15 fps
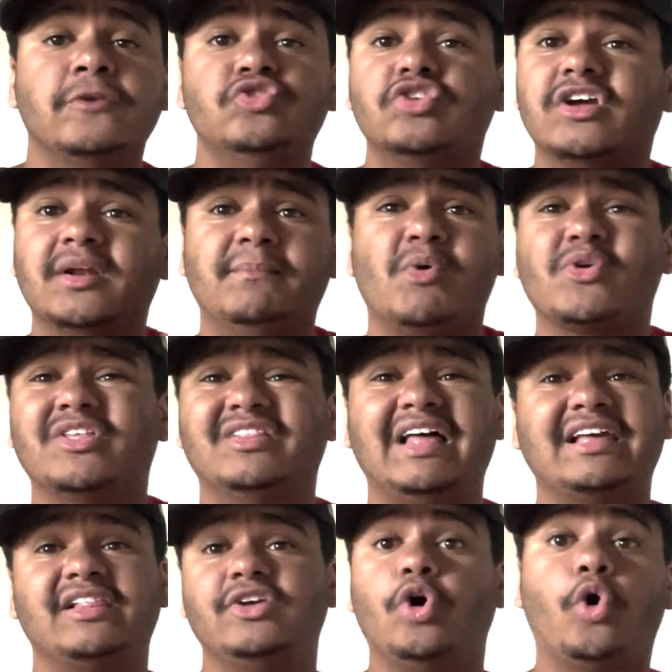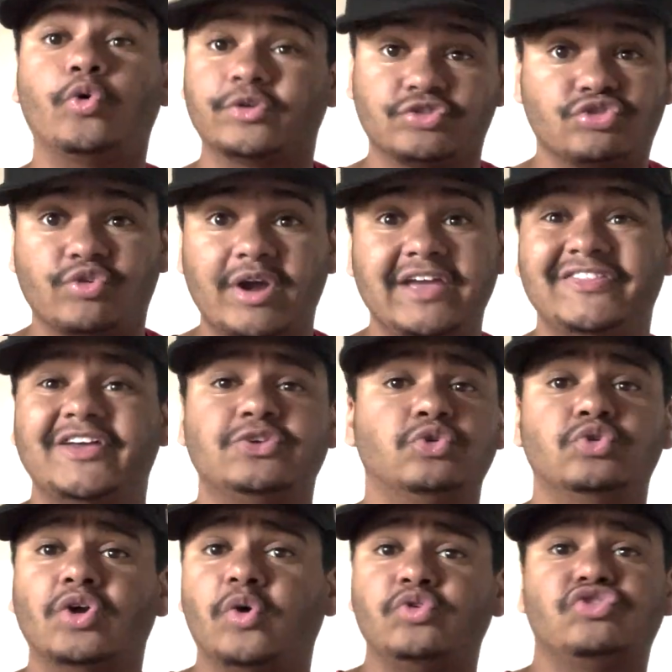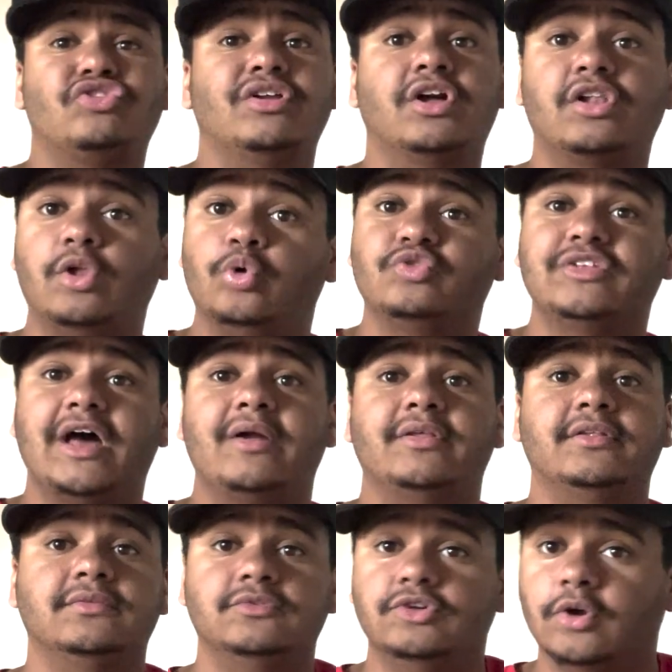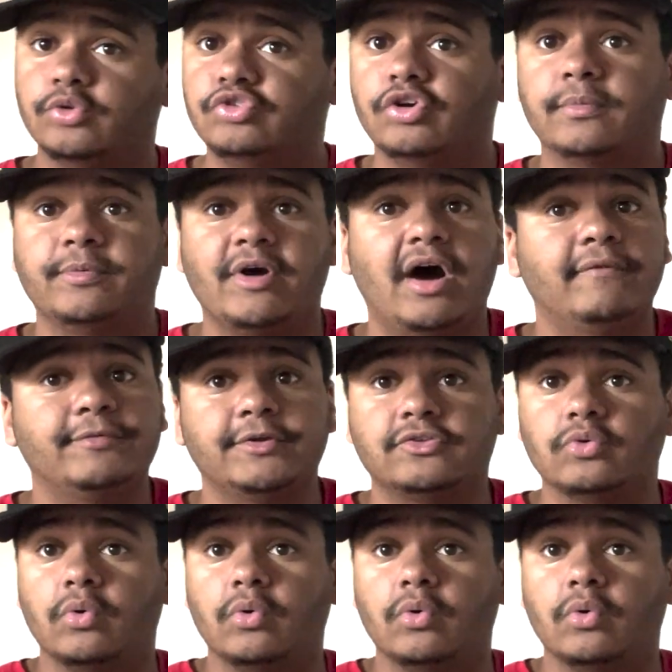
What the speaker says: you're gonna more than likely hold a trade that you should have closed out and took profits,